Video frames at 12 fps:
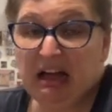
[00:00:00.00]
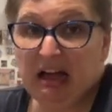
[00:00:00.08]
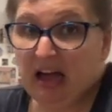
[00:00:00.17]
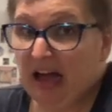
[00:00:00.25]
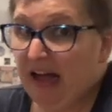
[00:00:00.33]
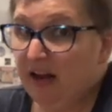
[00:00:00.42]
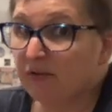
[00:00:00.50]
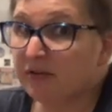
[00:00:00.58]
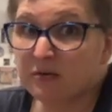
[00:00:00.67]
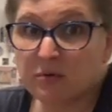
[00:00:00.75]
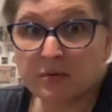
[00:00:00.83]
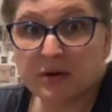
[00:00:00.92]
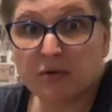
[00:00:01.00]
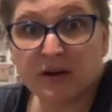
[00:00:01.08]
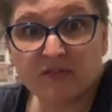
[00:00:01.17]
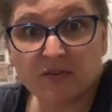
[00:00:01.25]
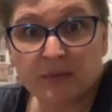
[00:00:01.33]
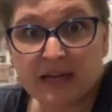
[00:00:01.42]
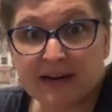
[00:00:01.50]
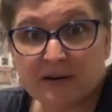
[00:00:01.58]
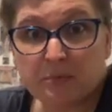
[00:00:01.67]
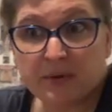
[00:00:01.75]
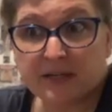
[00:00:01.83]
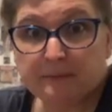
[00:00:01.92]
I don't know where we're going from here,
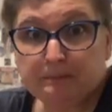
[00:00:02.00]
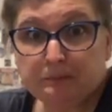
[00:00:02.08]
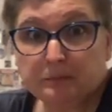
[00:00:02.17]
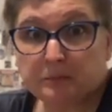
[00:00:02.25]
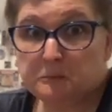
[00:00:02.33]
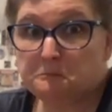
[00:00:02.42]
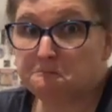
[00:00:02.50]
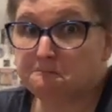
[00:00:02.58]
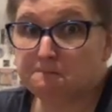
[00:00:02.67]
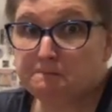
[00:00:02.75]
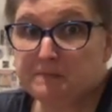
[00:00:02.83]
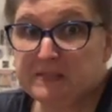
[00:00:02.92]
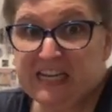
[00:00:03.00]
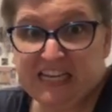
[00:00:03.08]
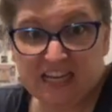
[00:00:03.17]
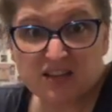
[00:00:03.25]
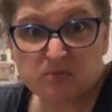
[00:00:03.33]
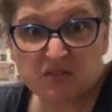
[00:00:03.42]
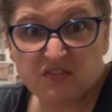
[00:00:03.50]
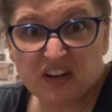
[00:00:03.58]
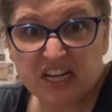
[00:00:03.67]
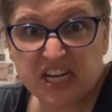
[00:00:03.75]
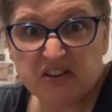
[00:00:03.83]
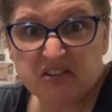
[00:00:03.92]
but I guess we'll
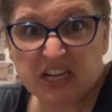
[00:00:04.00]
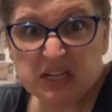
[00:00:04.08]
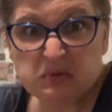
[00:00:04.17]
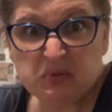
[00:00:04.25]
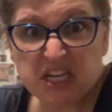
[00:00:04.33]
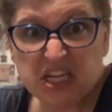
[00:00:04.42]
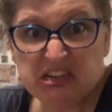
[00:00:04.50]
find out next week.